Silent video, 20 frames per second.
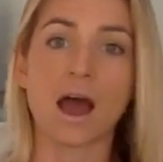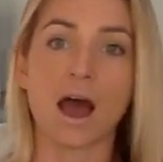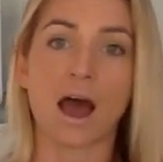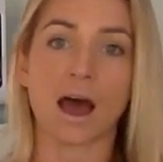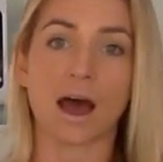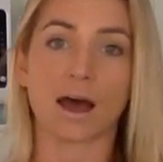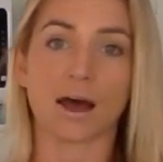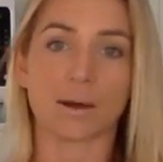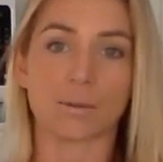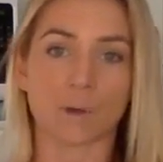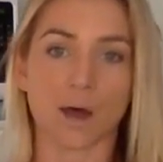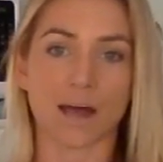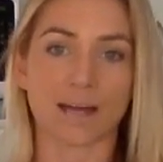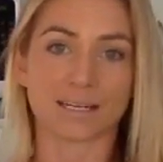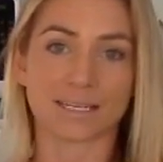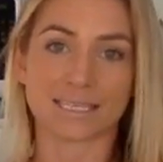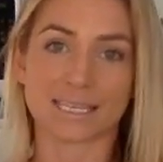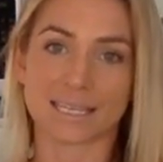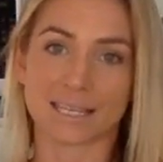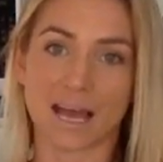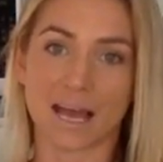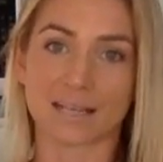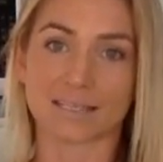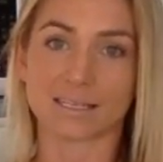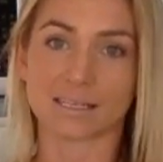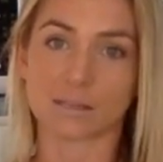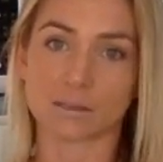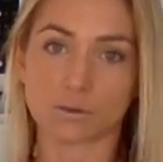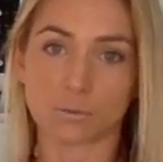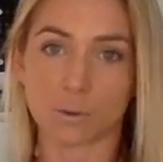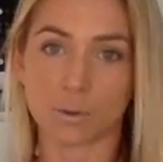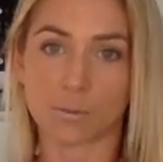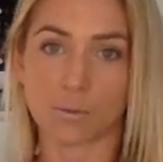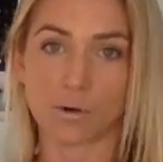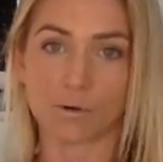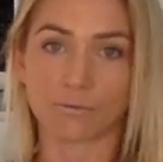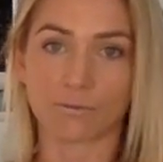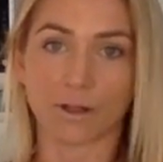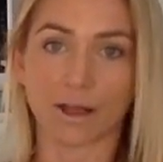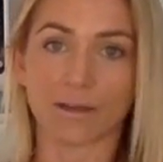I just think that adds a little bit more
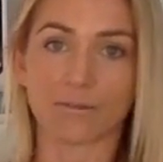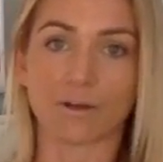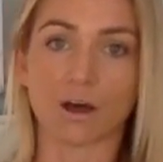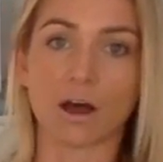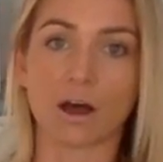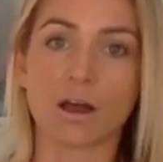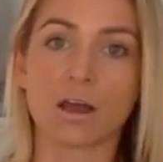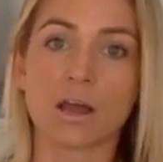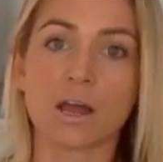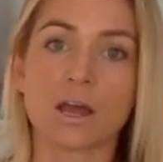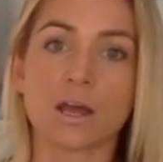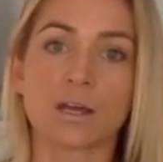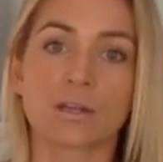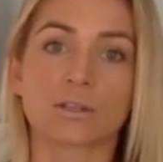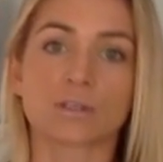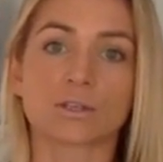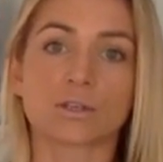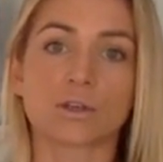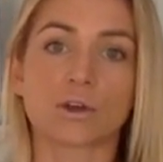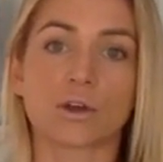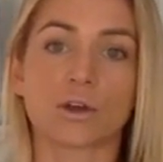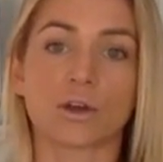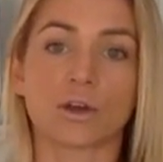flavour. So